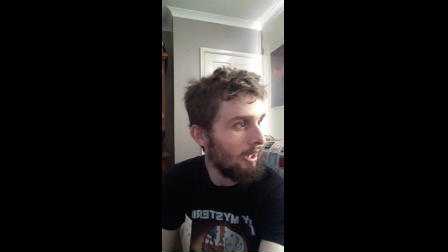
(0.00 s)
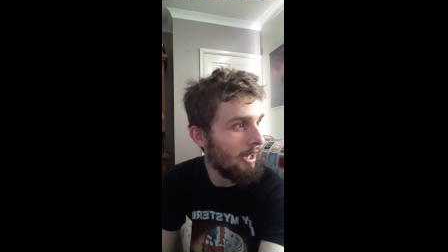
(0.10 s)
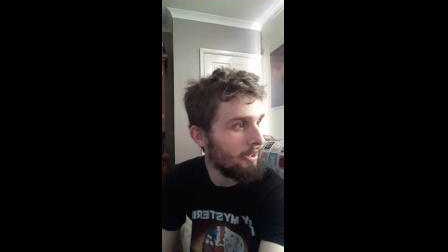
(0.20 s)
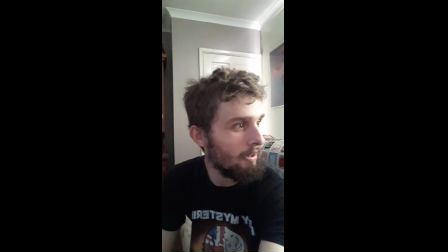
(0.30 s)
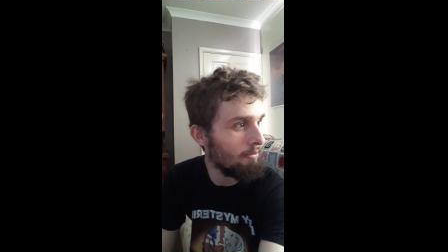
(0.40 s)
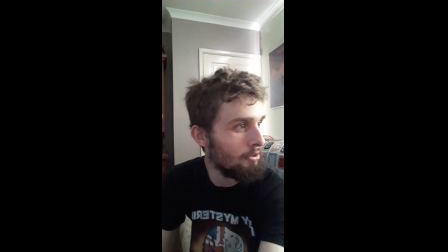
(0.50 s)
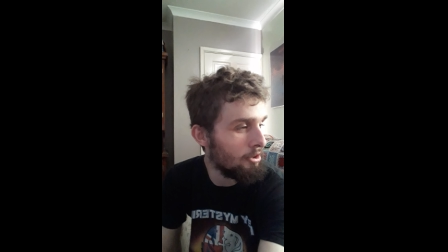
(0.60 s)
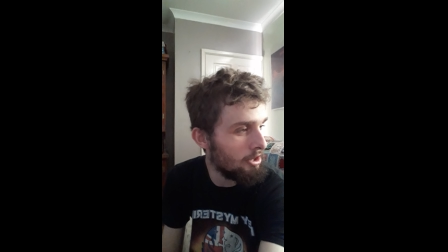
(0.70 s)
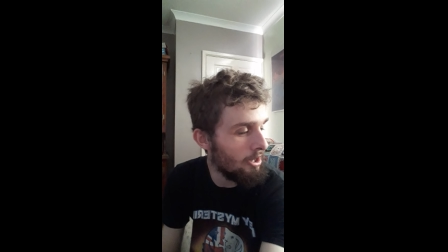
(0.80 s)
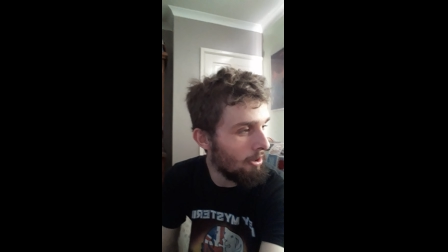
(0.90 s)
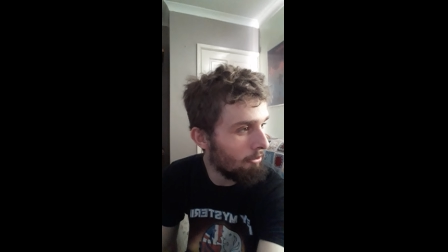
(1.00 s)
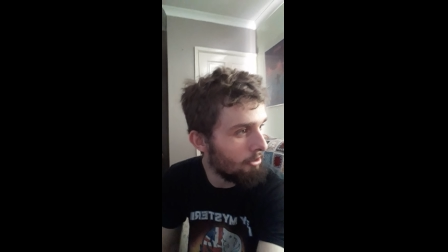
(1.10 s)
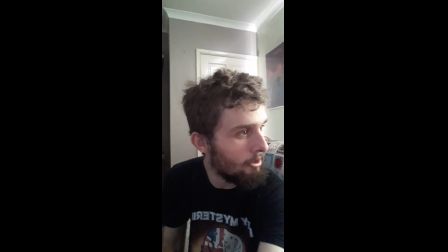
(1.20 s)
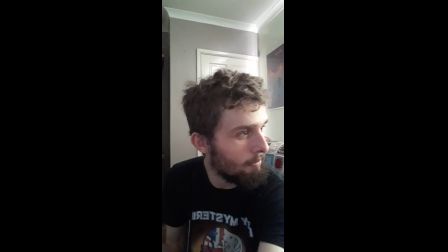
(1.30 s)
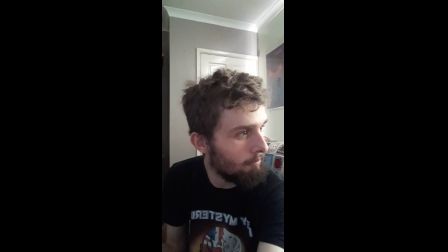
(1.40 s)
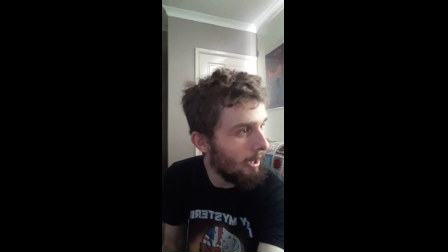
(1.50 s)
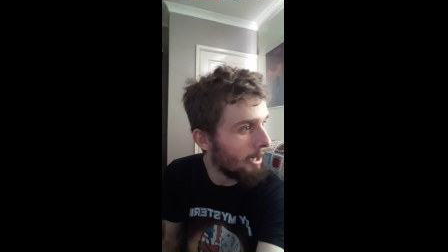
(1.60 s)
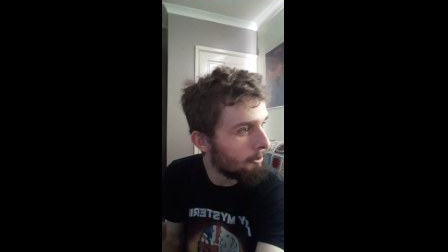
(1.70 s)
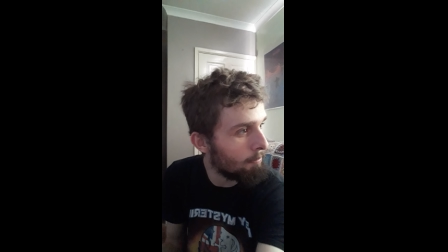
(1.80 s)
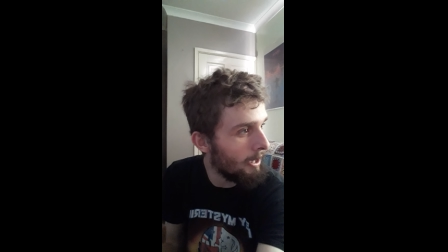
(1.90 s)
I don't usually often
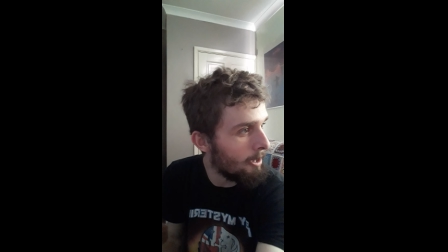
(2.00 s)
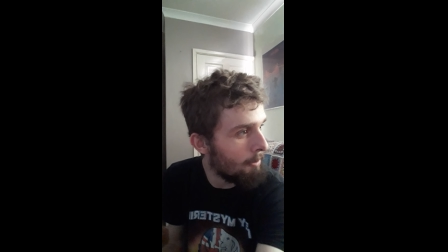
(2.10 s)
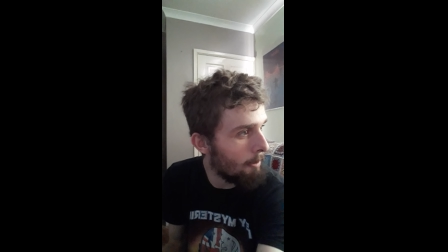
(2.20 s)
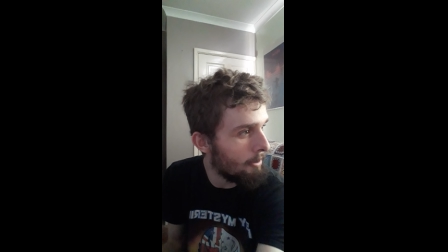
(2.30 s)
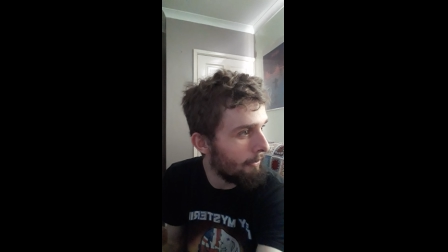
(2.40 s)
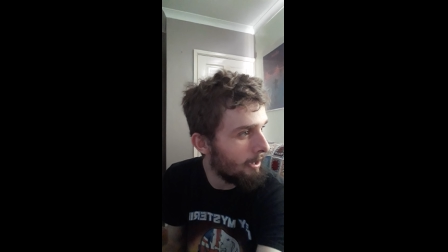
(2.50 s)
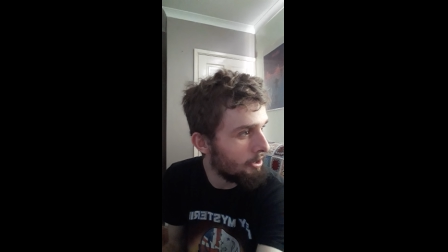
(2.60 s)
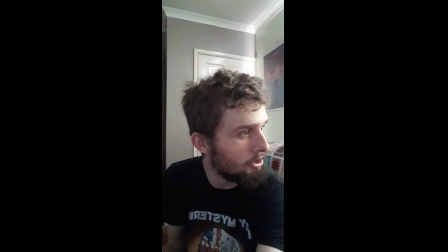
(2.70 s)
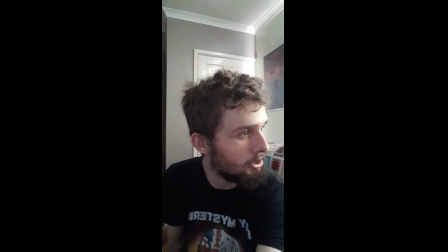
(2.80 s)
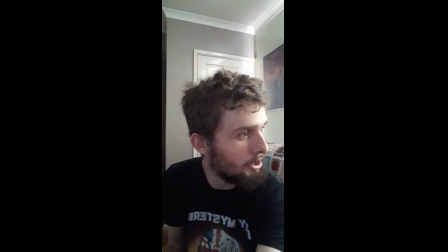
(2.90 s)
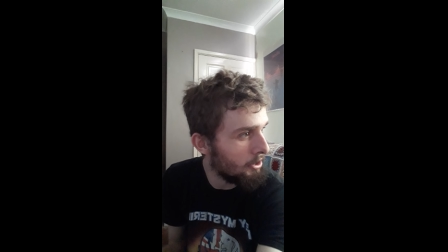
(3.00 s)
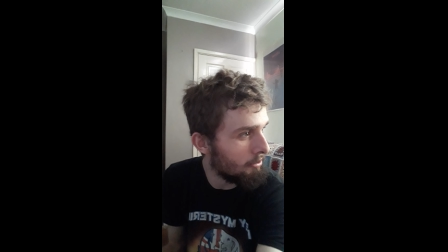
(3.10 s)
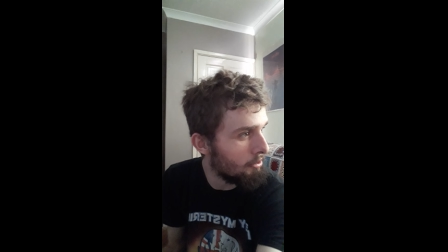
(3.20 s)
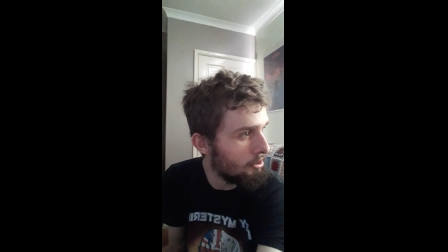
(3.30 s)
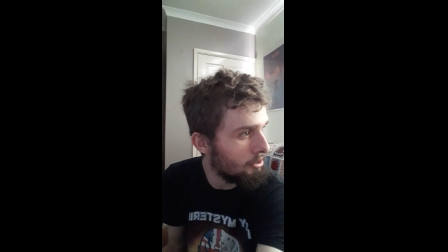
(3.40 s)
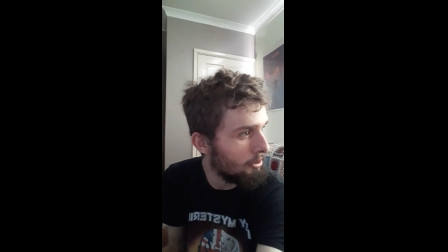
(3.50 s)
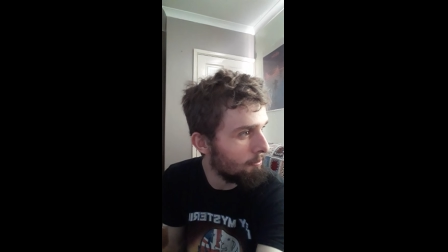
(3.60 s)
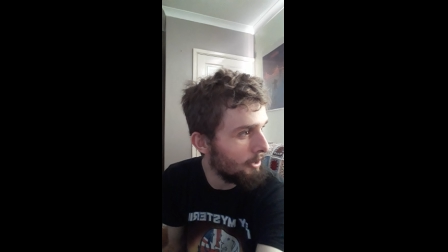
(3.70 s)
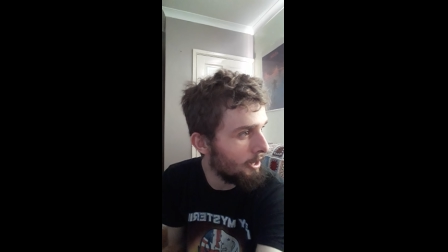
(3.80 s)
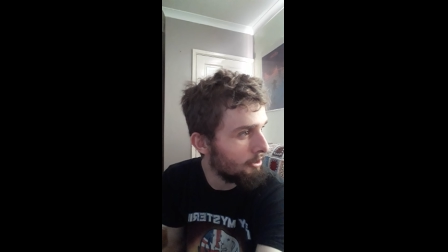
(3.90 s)
explain about my religious side on YouTube much.